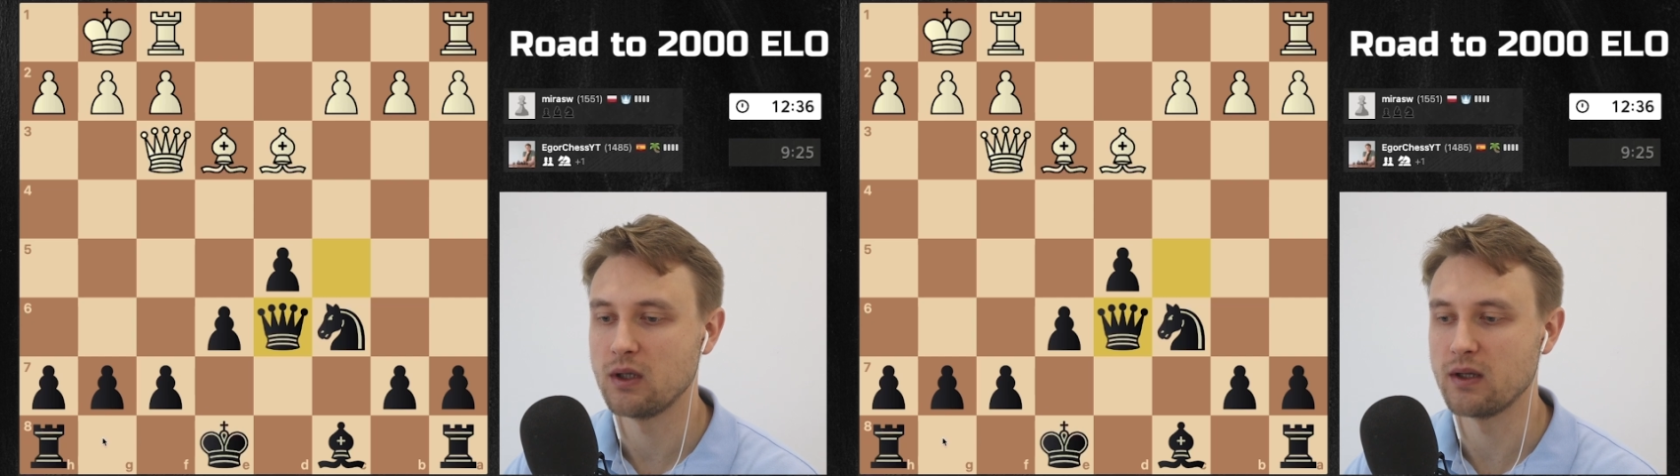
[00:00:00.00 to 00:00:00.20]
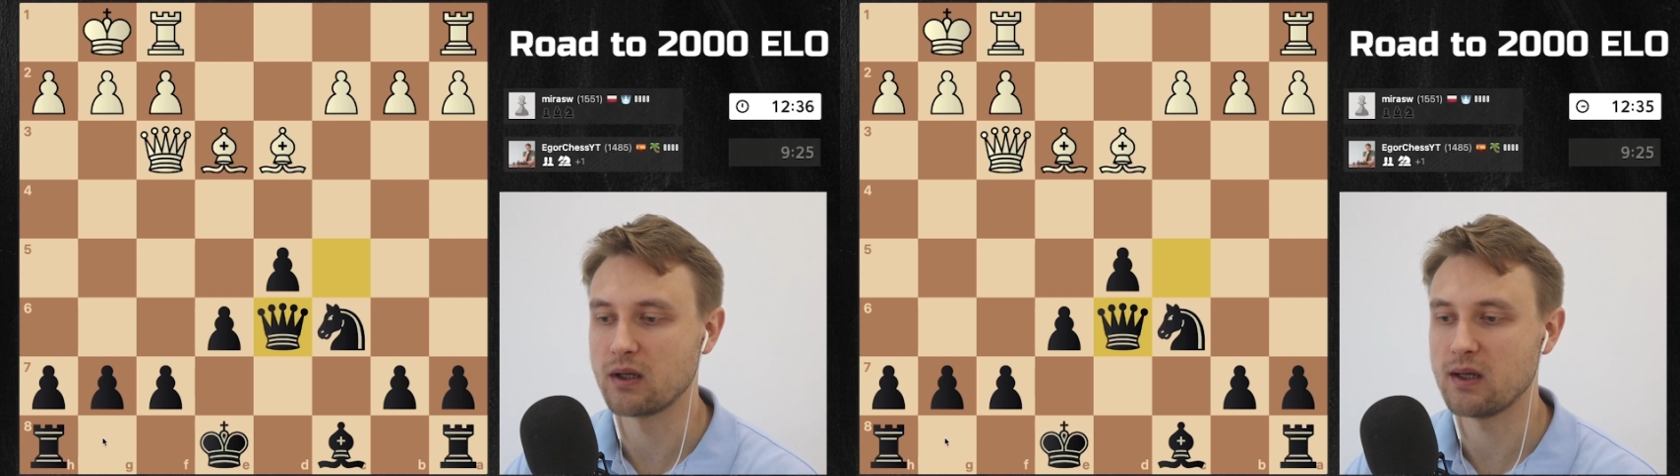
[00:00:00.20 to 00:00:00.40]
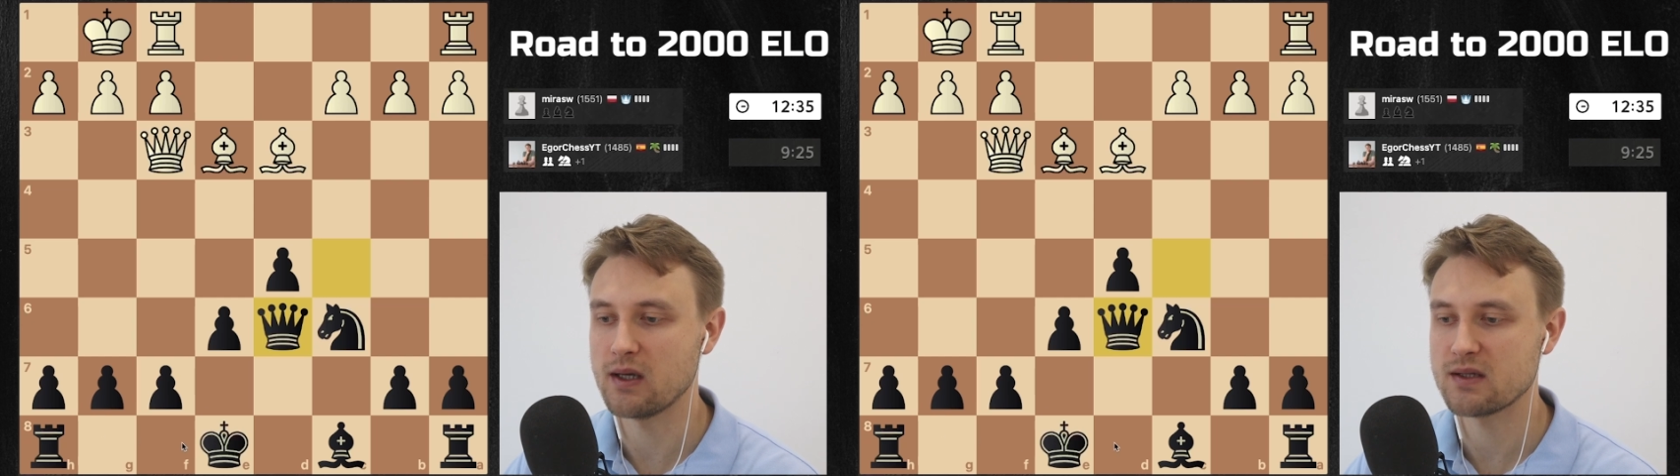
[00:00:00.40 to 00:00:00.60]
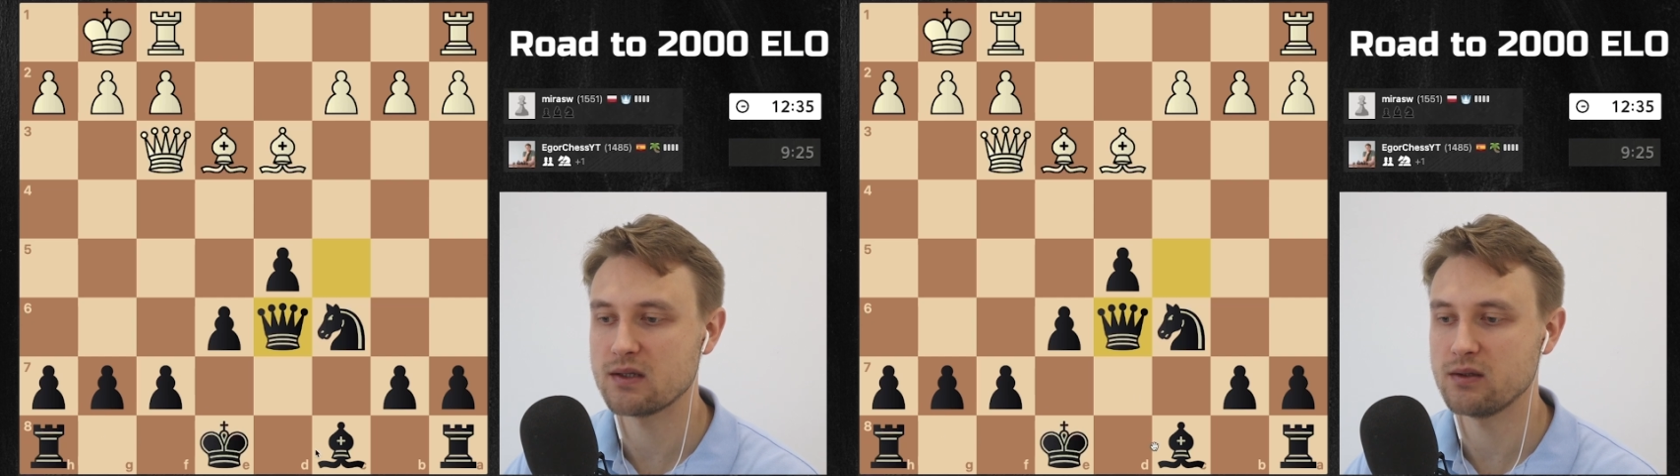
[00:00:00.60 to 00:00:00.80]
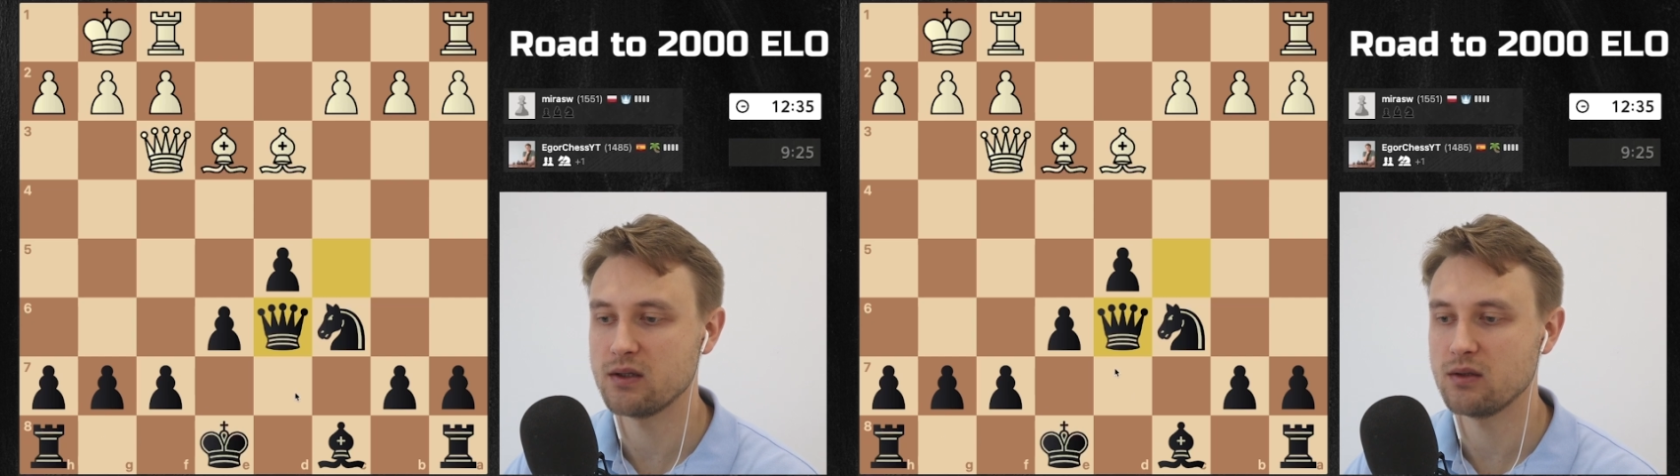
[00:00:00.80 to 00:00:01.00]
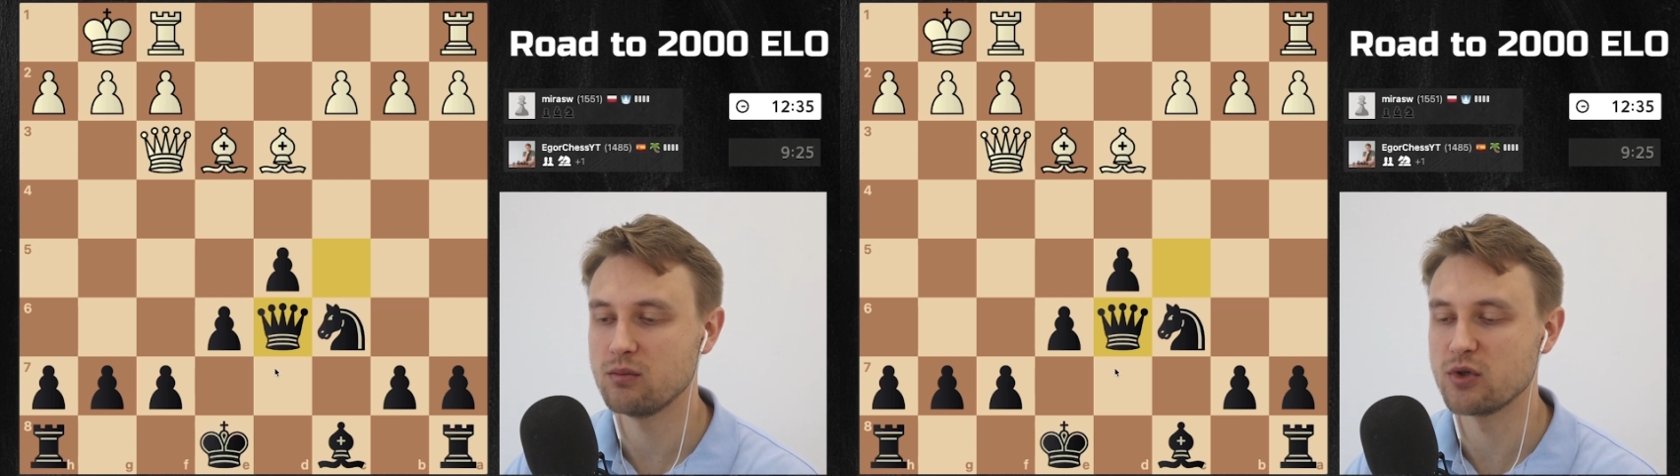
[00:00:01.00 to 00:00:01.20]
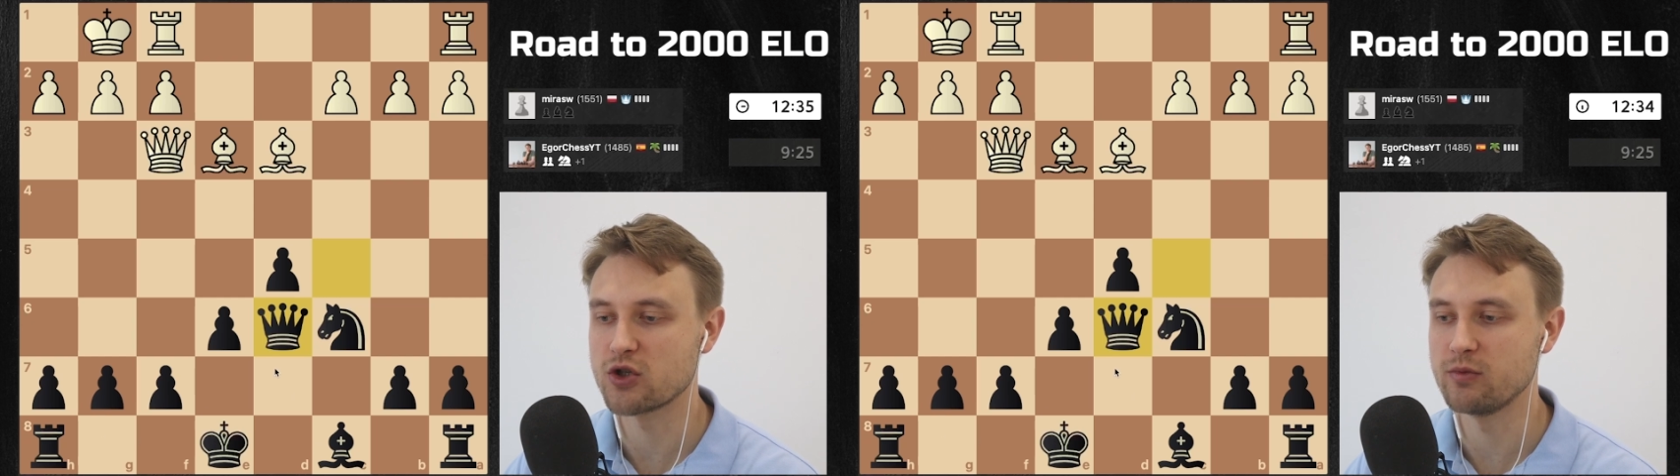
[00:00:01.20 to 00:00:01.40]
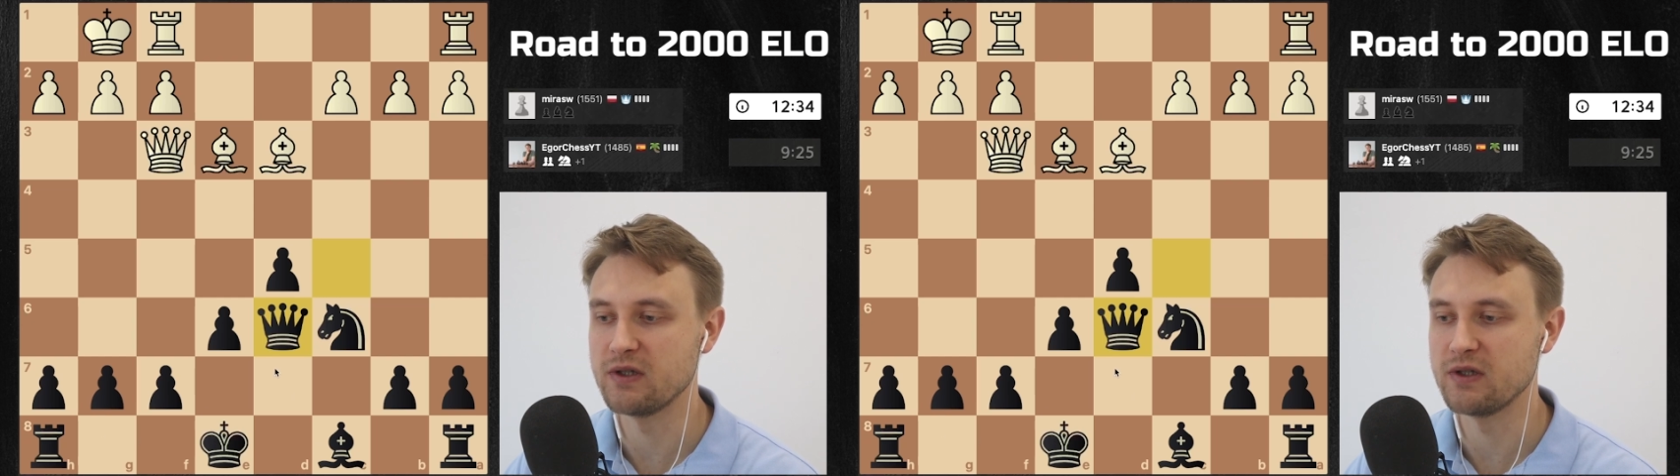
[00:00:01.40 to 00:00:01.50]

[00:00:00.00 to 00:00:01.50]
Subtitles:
And then castling, bishop